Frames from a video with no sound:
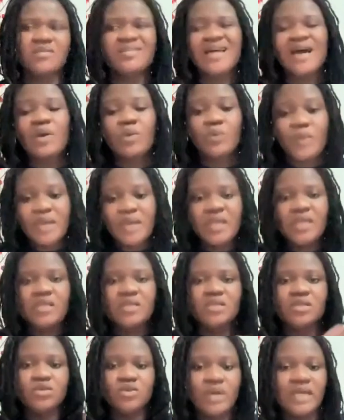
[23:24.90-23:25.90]
that
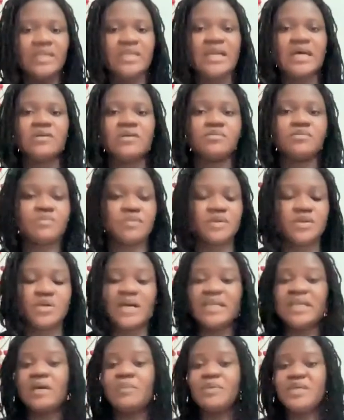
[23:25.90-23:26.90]
way you can now
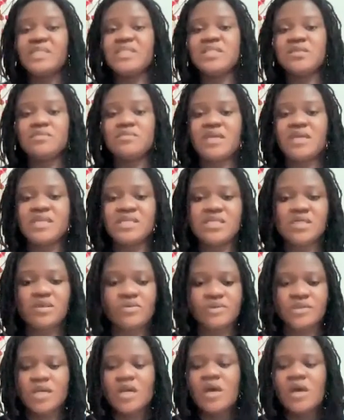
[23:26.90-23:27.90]
begin to make
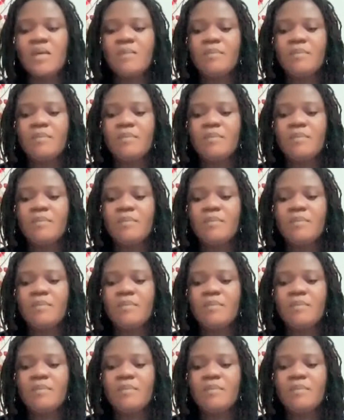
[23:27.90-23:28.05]
sales.